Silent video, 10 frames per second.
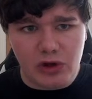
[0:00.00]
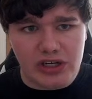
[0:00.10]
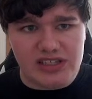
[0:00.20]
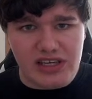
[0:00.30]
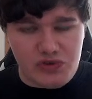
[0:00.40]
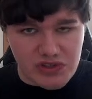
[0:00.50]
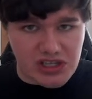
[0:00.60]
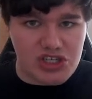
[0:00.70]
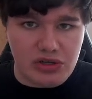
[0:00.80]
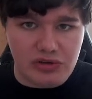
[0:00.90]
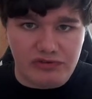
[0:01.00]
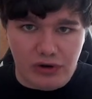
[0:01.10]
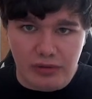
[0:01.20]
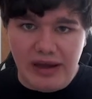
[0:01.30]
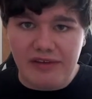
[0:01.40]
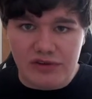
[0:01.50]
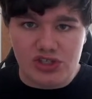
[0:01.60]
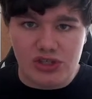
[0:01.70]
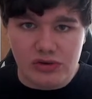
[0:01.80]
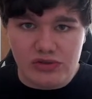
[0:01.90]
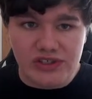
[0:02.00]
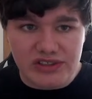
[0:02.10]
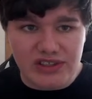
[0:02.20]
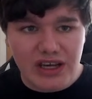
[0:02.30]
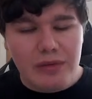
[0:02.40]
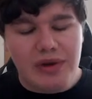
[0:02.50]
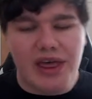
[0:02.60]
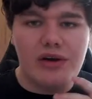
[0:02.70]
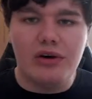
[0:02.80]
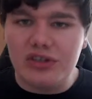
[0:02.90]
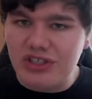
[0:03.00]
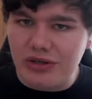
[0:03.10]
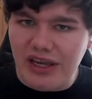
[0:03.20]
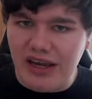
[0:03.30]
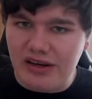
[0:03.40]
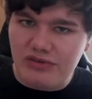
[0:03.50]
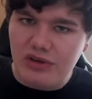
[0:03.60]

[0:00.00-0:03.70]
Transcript: what is a traditional format for shooters, but then also kind of